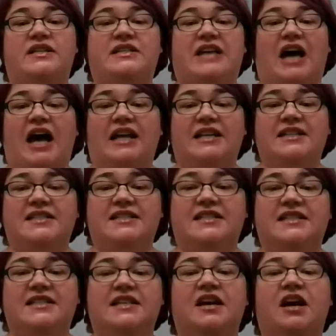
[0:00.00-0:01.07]

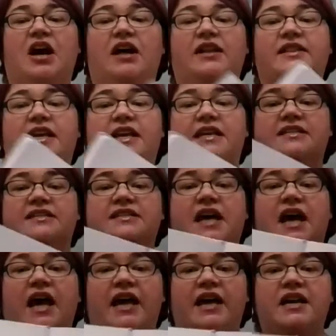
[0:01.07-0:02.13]
dots on the
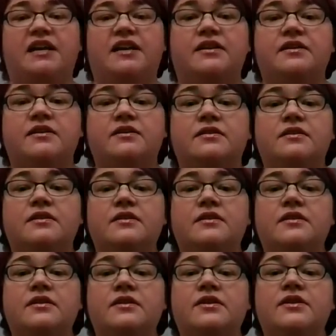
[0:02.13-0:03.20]
inside.
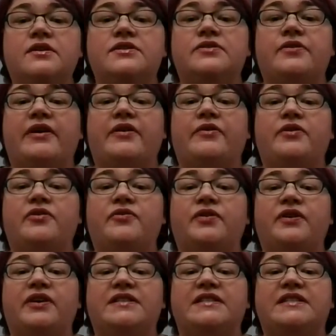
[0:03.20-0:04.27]
So I don't know if
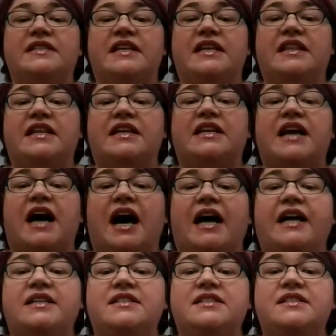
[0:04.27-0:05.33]
you can see the
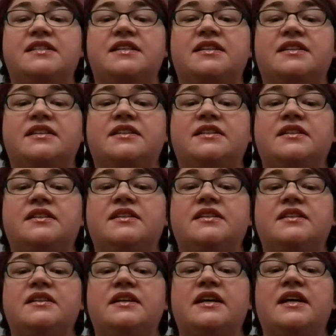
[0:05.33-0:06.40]
dots.
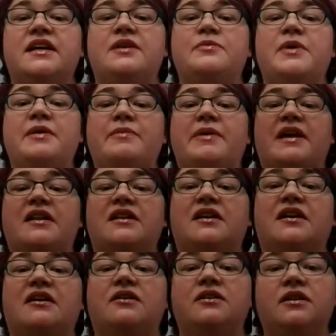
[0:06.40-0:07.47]
Oh, maybe a
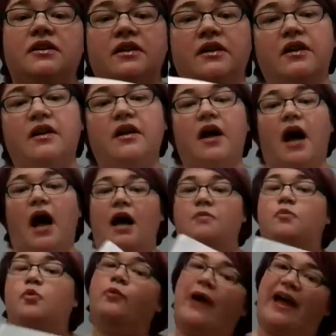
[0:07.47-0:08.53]
little,
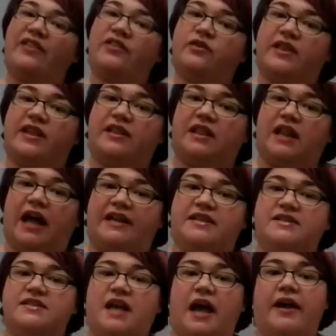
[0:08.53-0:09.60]
rather than
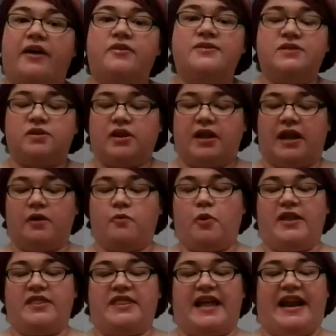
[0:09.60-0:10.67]
lines. I also like
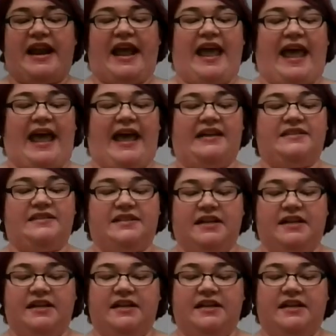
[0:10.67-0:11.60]
one that has